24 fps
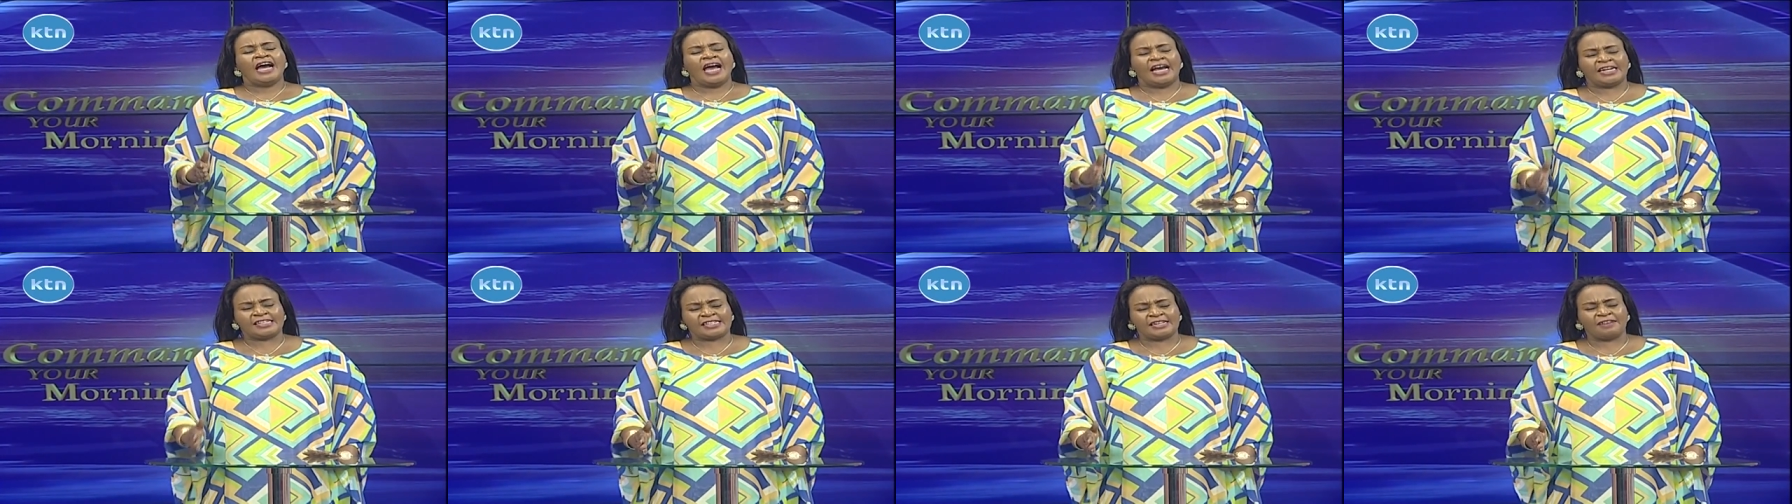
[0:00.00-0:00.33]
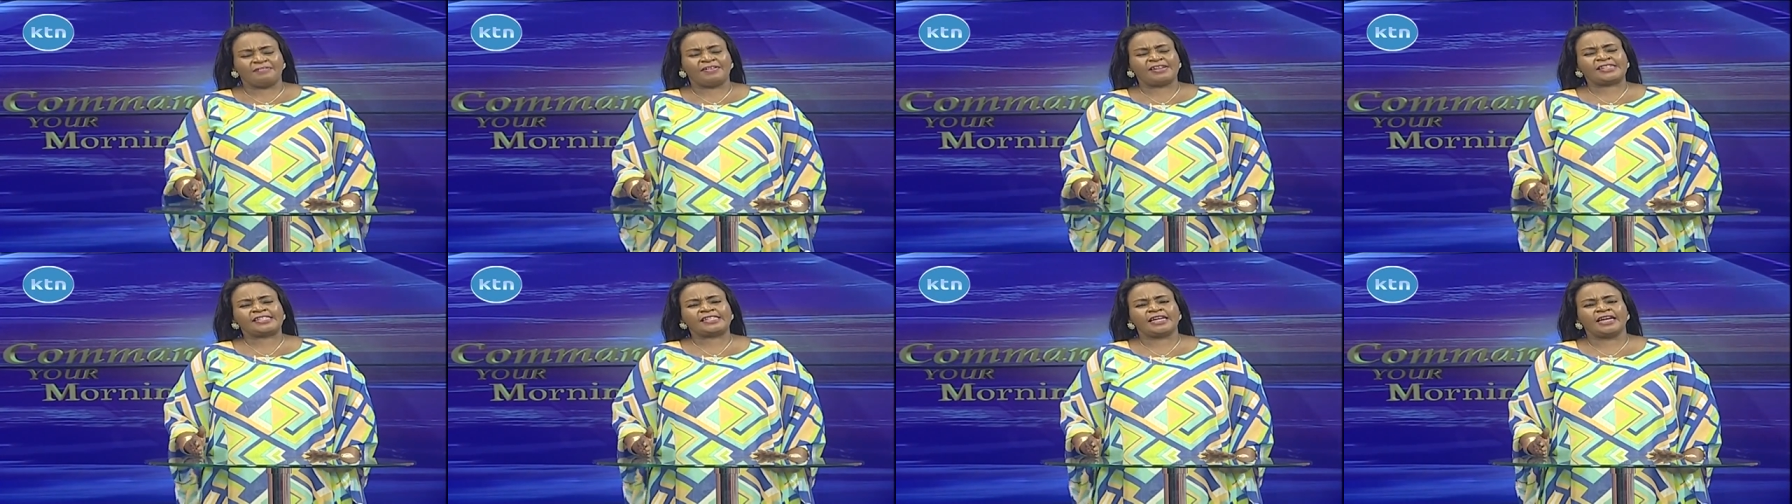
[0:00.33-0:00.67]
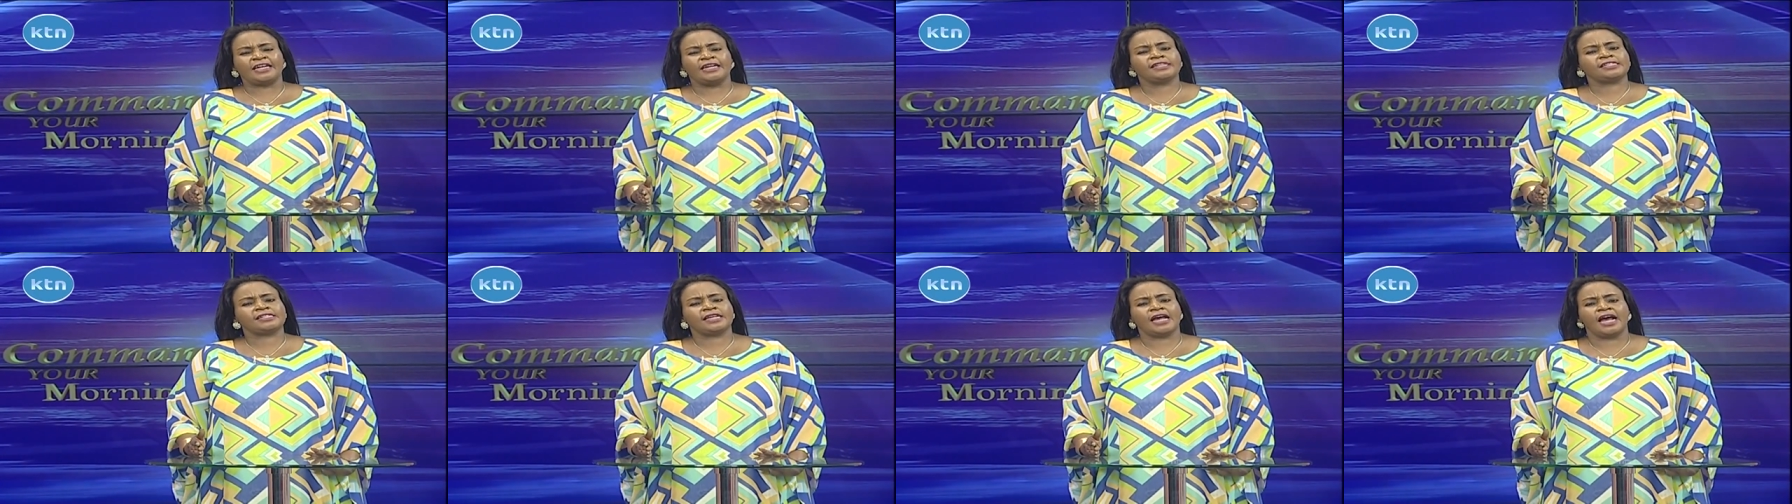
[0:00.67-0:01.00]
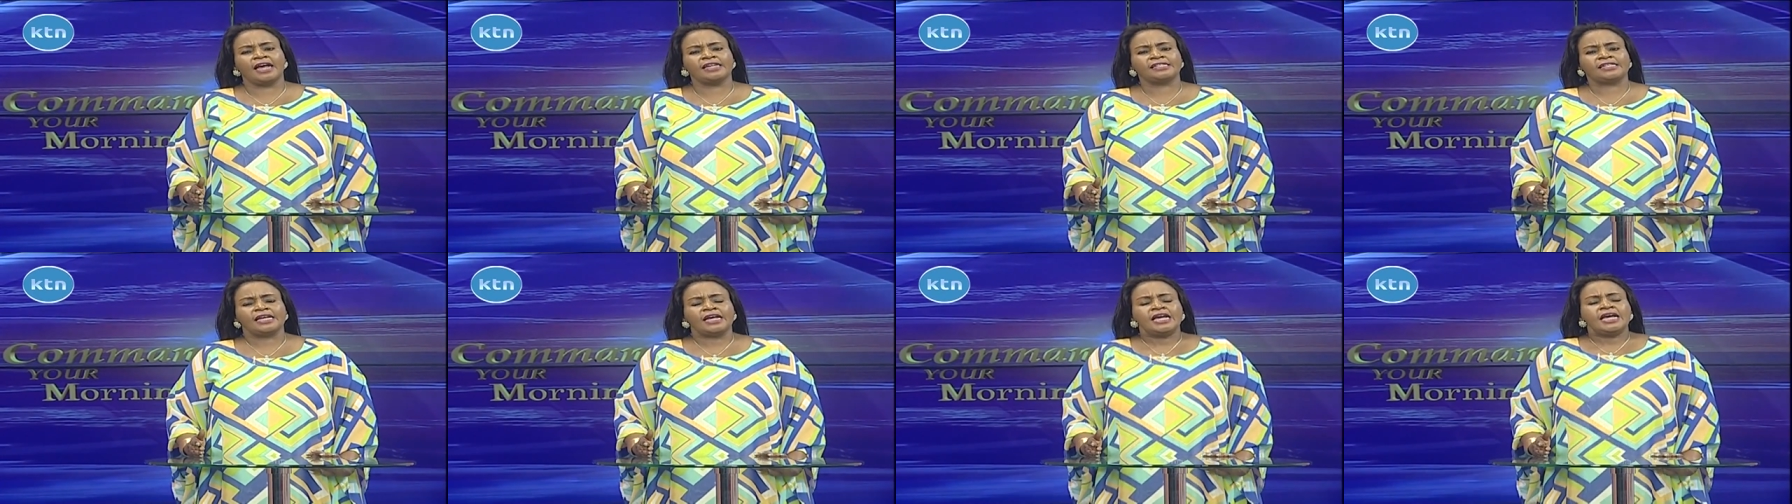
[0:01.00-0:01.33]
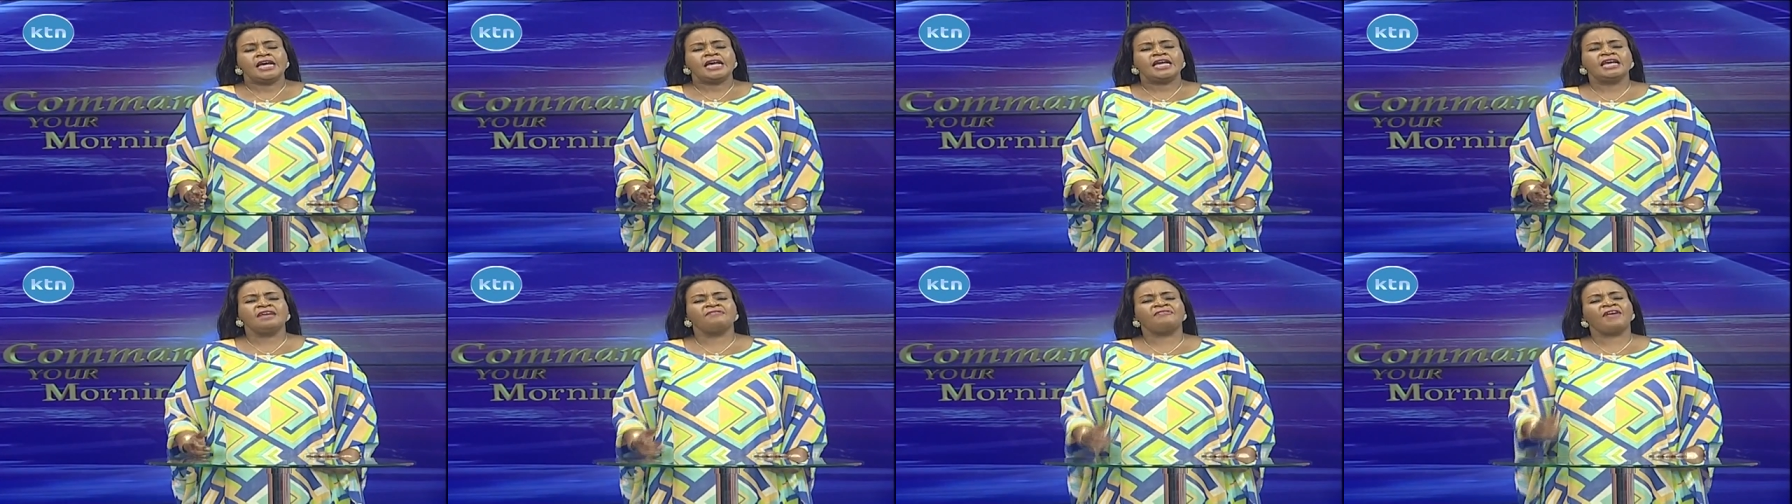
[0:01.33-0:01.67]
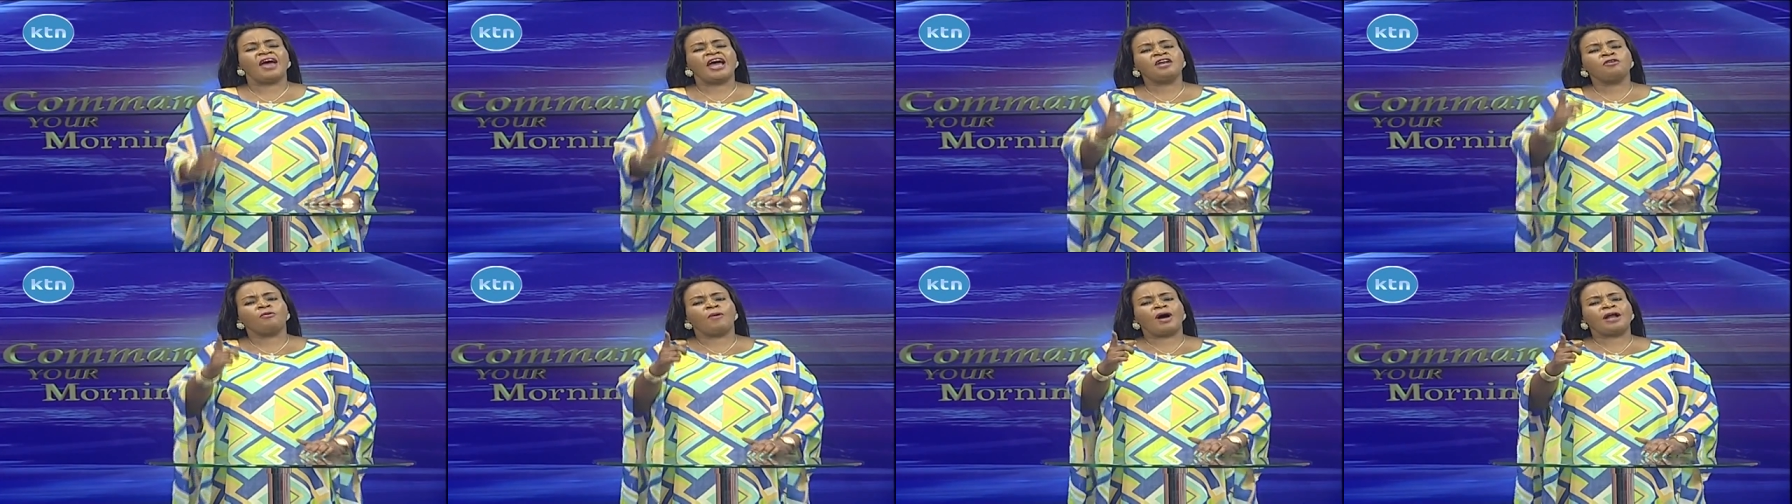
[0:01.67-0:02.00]
and 17, it says, If
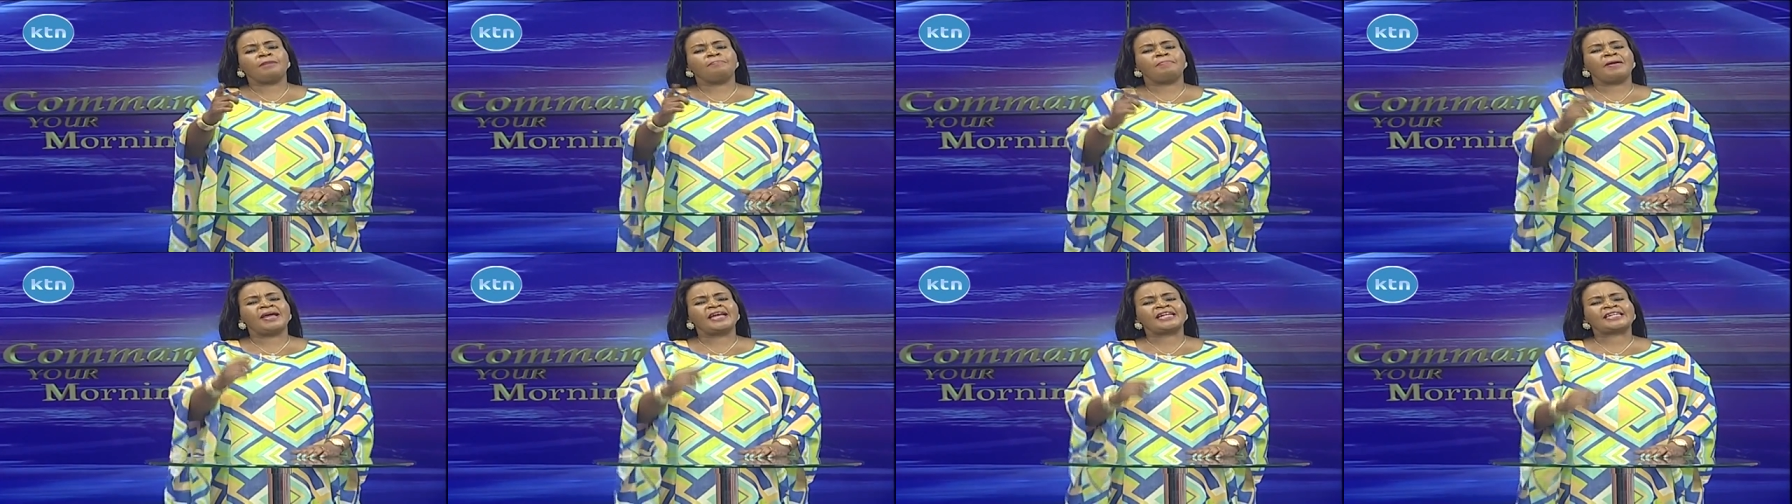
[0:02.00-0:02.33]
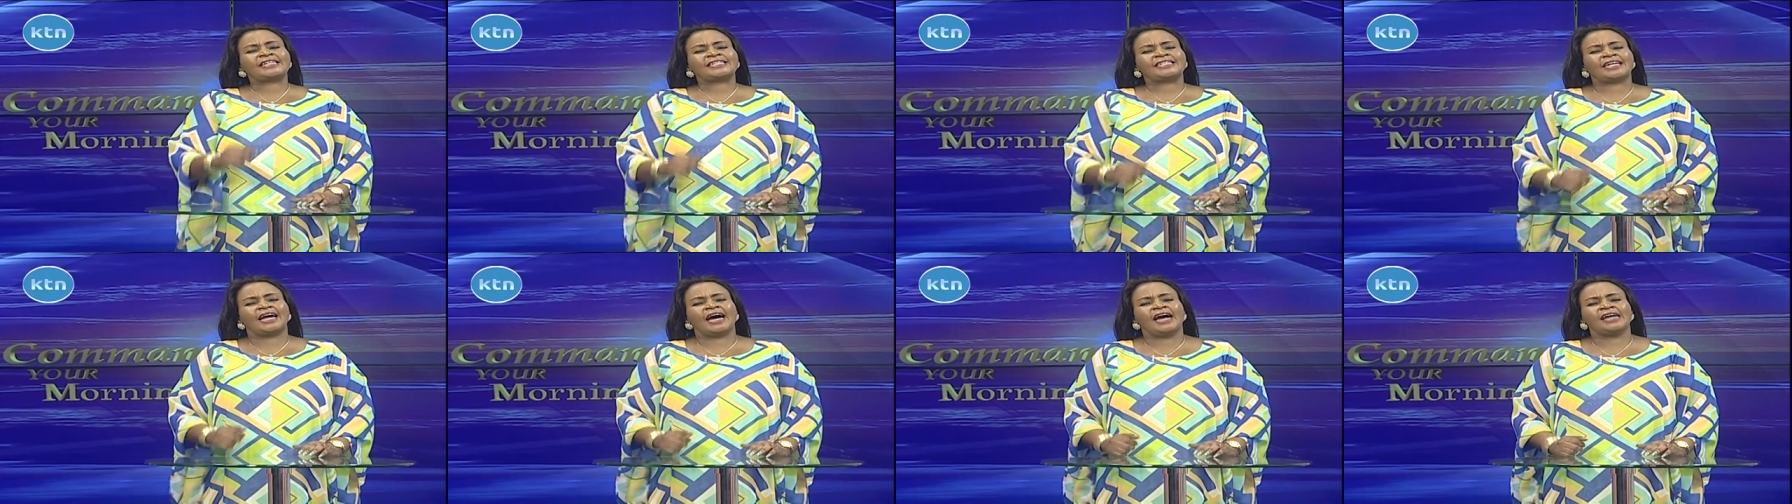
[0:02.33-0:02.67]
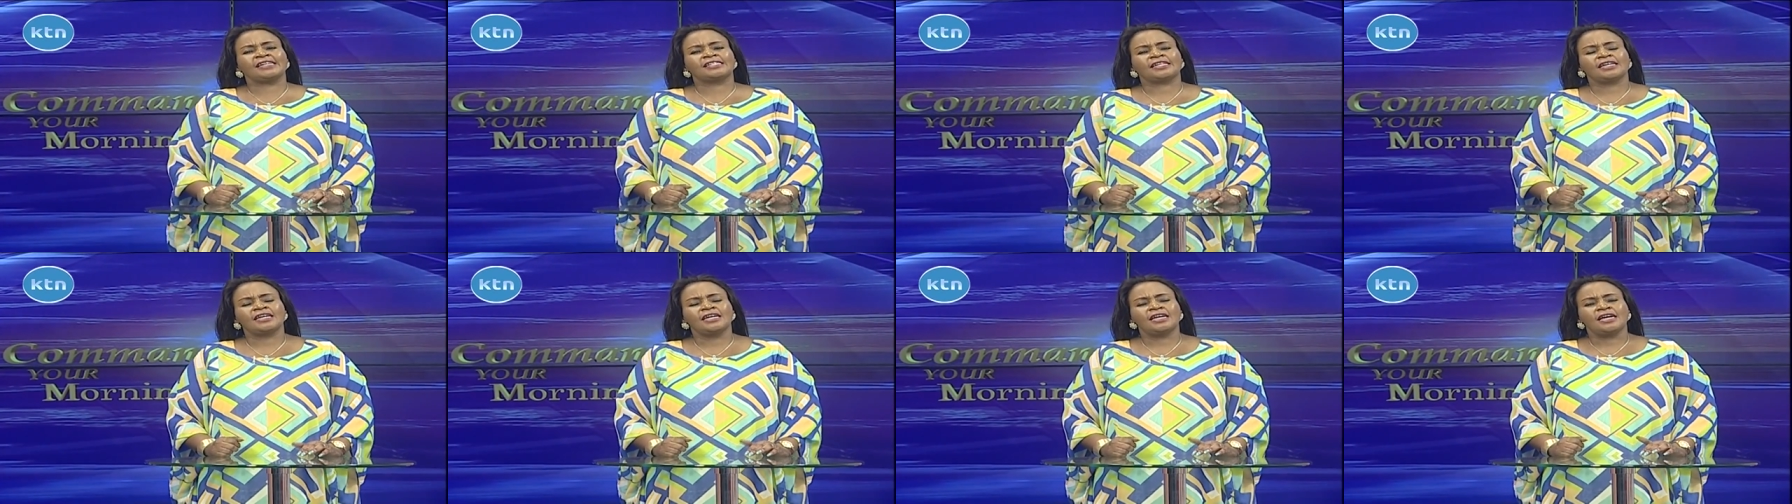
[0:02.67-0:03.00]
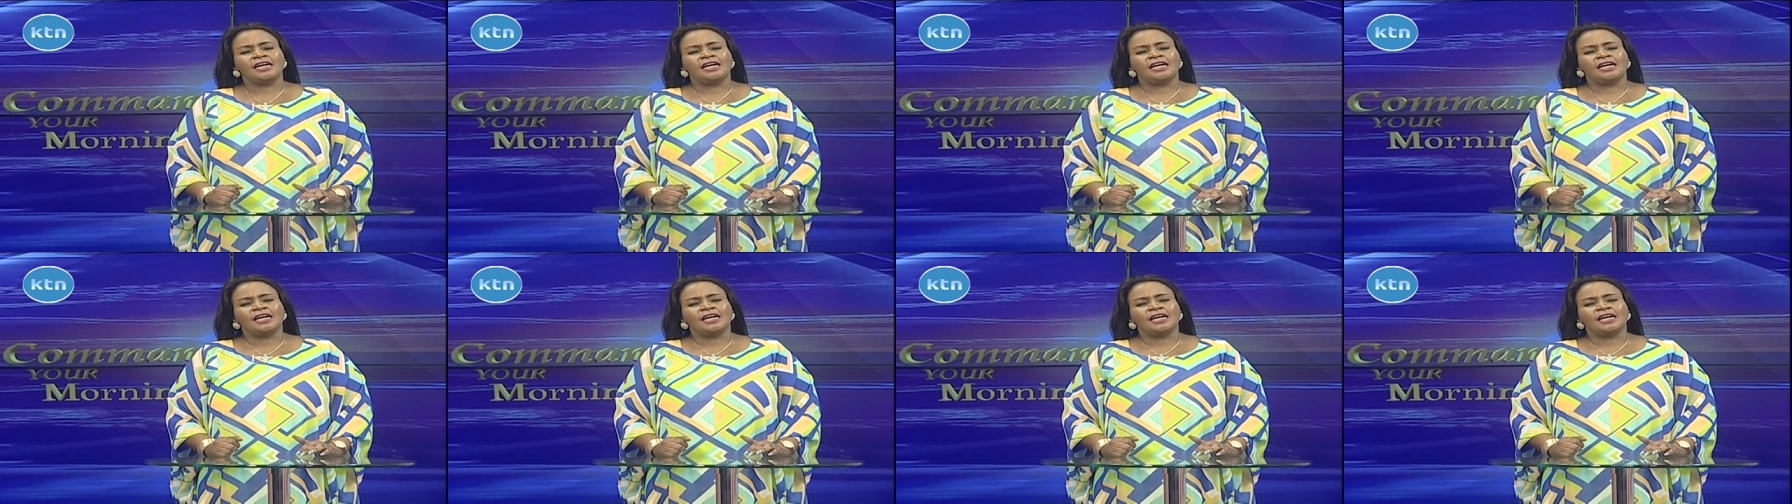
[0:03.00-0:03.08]
anyone be in Christ,